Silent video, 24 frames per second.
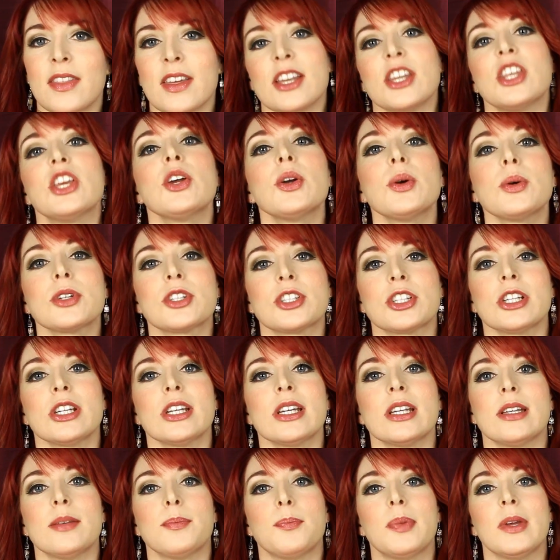then you
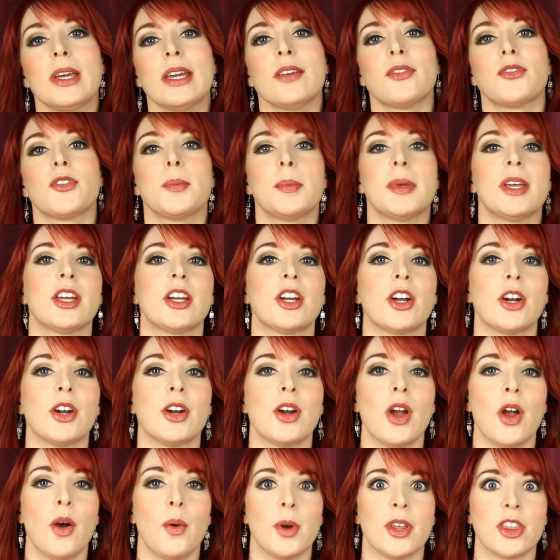should be familiar
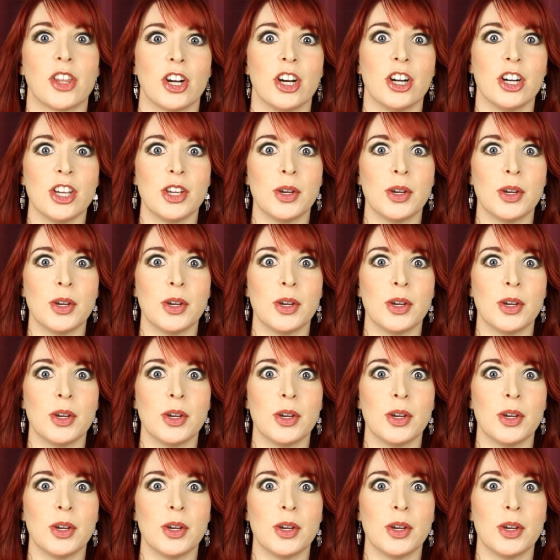with Her